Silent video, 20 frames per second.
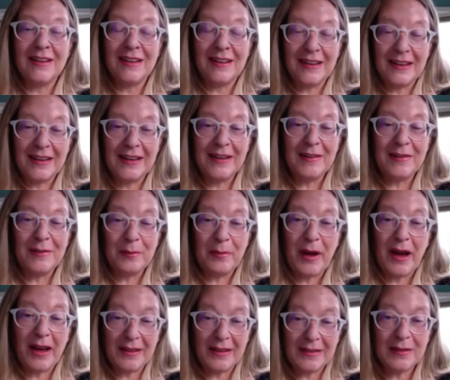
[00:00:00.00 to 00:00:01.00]
And it is
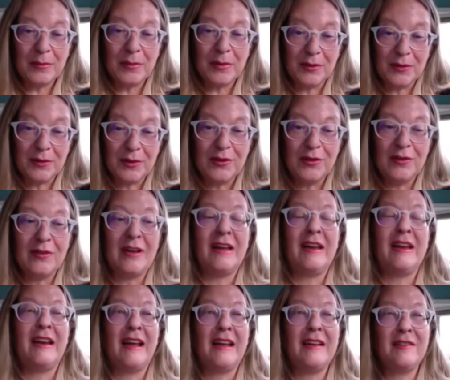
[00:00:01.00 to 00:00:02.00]
possible to do it.
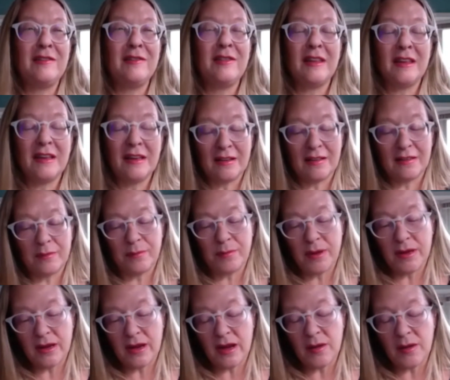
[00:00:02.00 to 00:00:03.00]
And I do think it
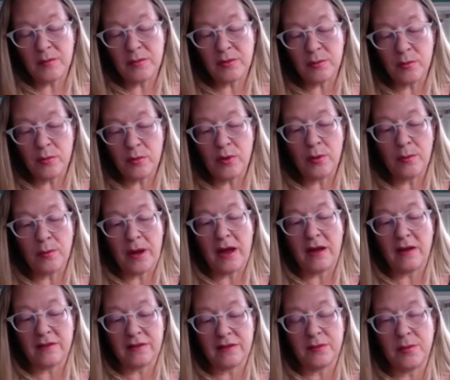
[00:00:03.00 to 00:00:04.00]
becomes more
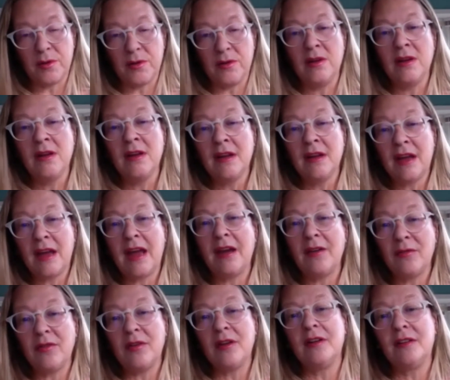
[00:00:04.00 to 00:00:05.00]
possible
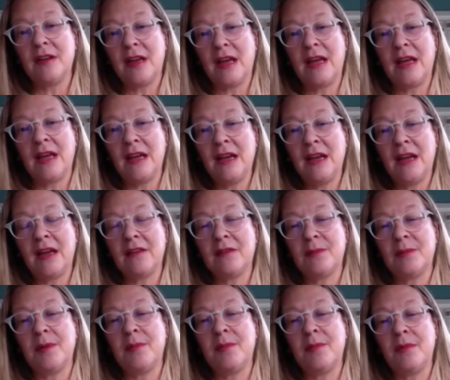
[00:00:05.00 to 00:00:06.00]
every day as
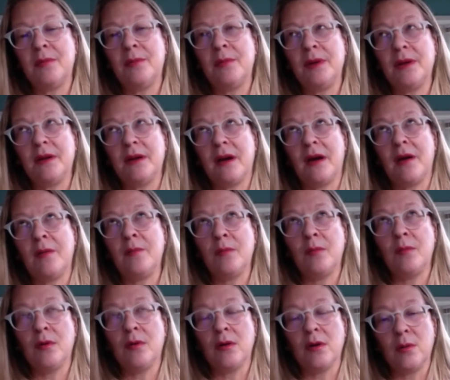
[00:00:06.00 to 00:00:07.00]
people
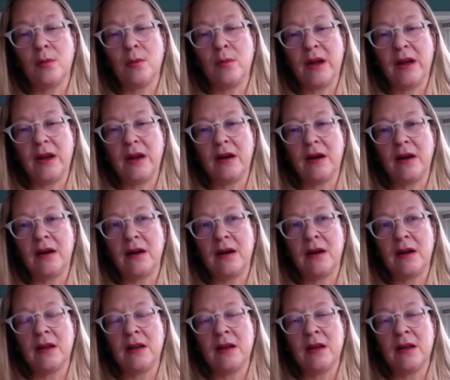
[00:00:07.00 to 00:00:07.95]
become more aware.